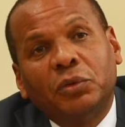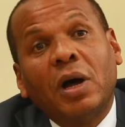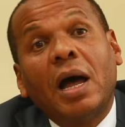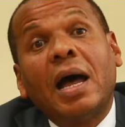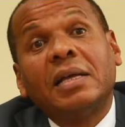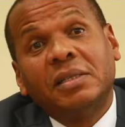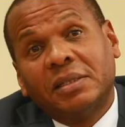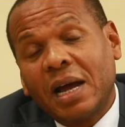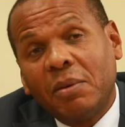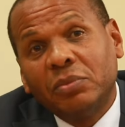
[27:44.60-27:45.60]
Has
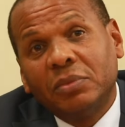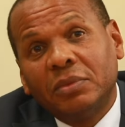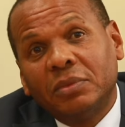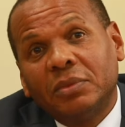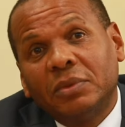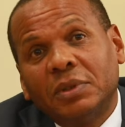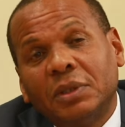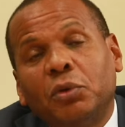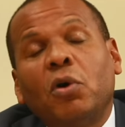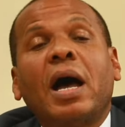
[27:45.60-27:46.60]
it come
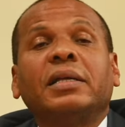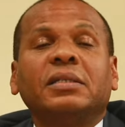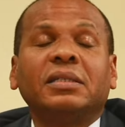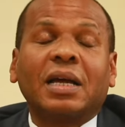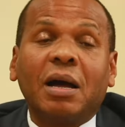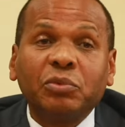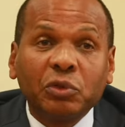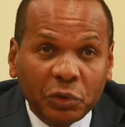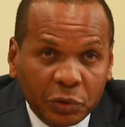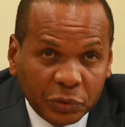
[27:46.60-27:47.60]

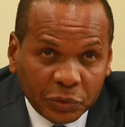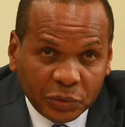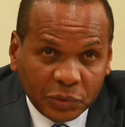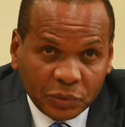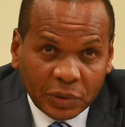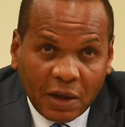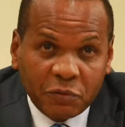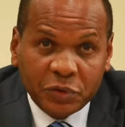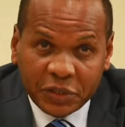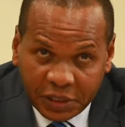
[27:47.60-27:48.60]
to you?
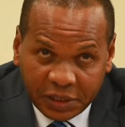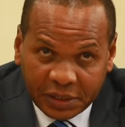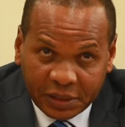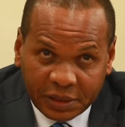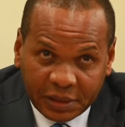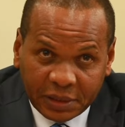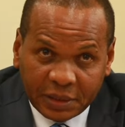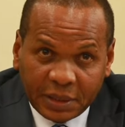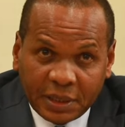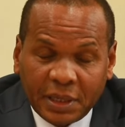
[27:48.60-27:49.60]
Have you seen it?
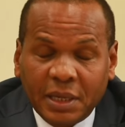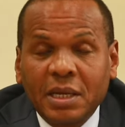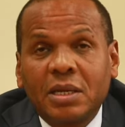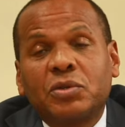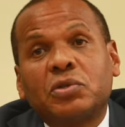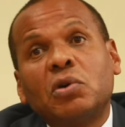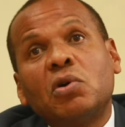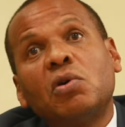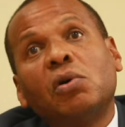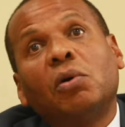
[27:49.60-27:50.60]

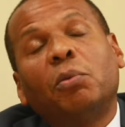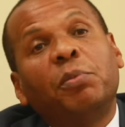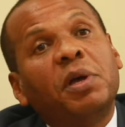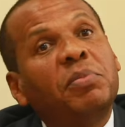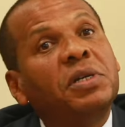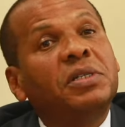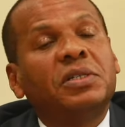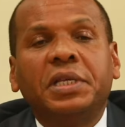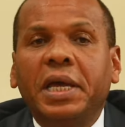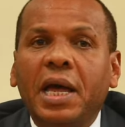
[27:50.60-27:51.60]
So maybe it
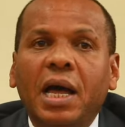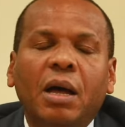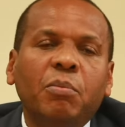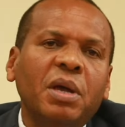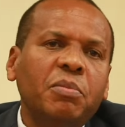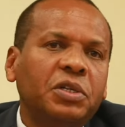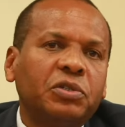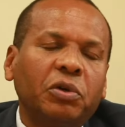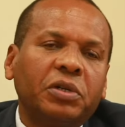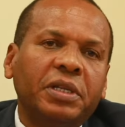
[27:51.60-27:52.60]
is there, maybe
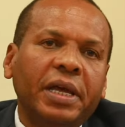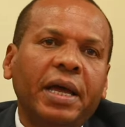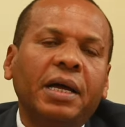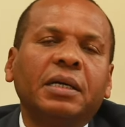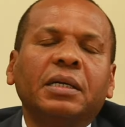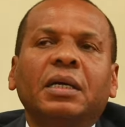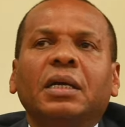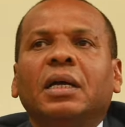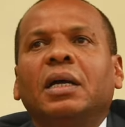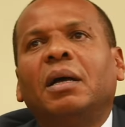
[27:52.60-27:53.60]
it's not there.
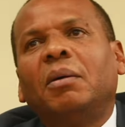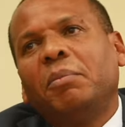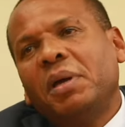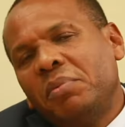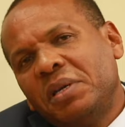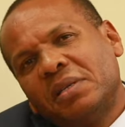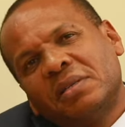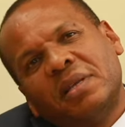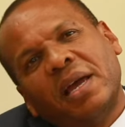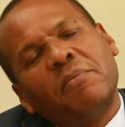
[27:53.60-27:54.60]
Maybe it
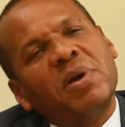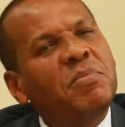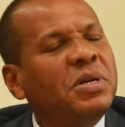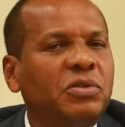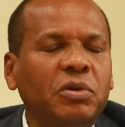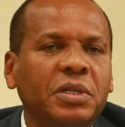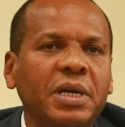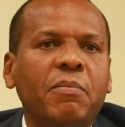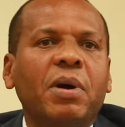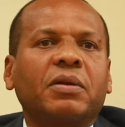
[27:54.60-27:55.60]
is there, maybe it's not
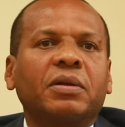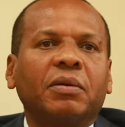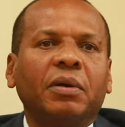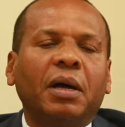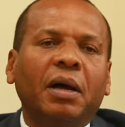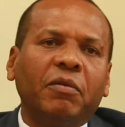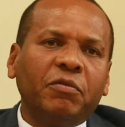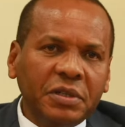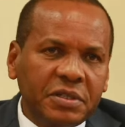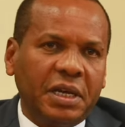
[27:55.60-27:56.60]
there. But
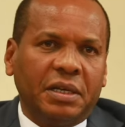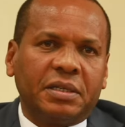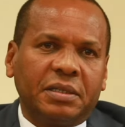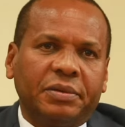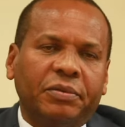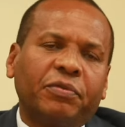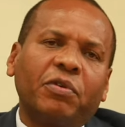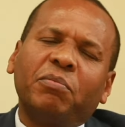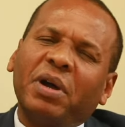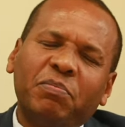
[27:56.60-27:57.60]
Vincent,
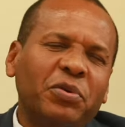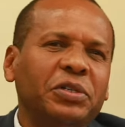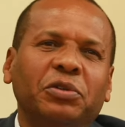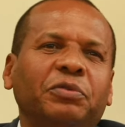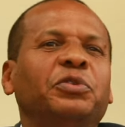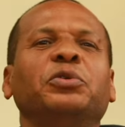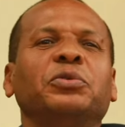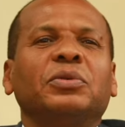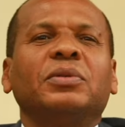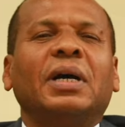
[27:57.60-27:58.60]
from my point of view,
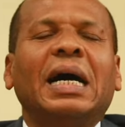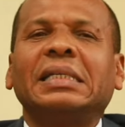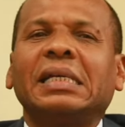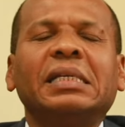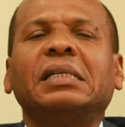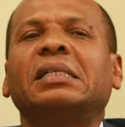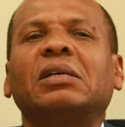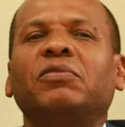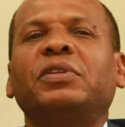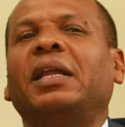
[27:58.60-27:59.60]
as a
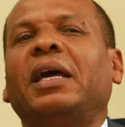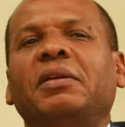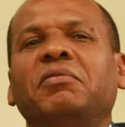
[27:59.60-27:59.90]
senator of Tana